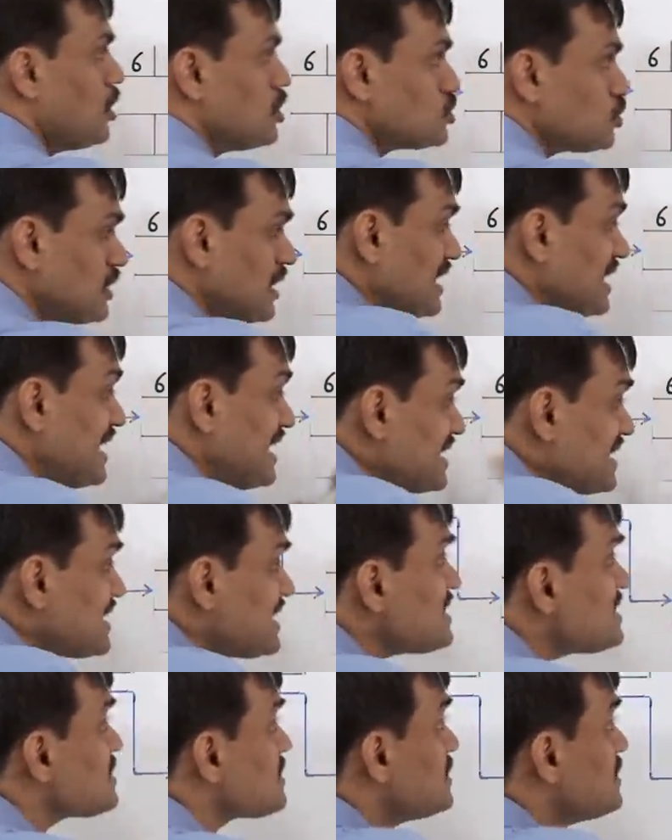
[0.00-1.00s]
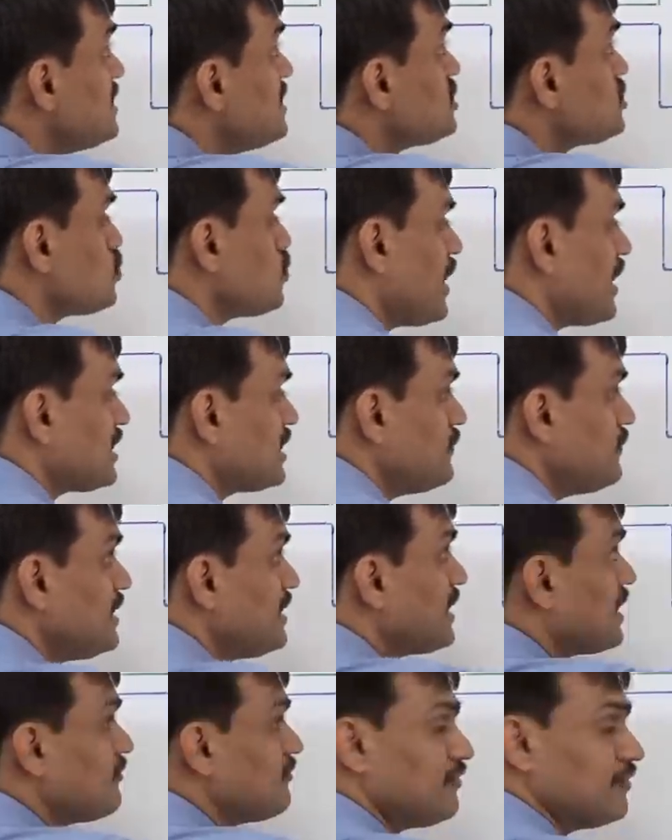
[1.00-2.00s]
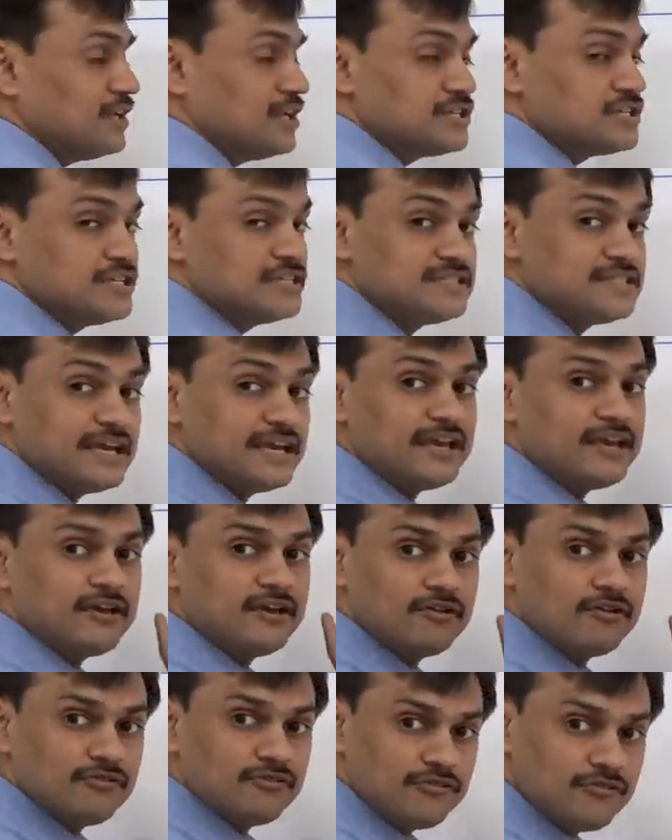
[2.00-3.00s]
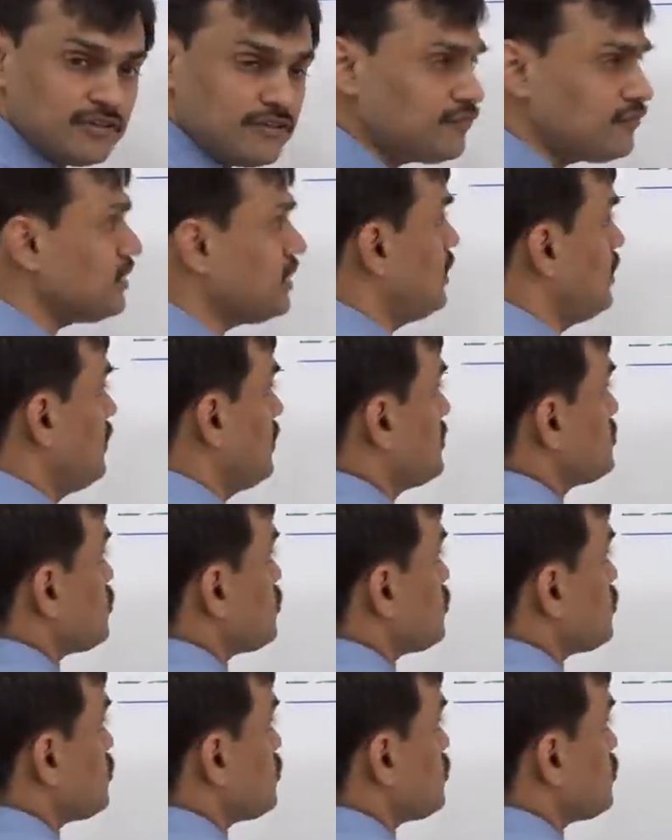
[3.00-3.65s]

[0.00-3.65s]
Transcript: So the latest these two activity can finish is day 15.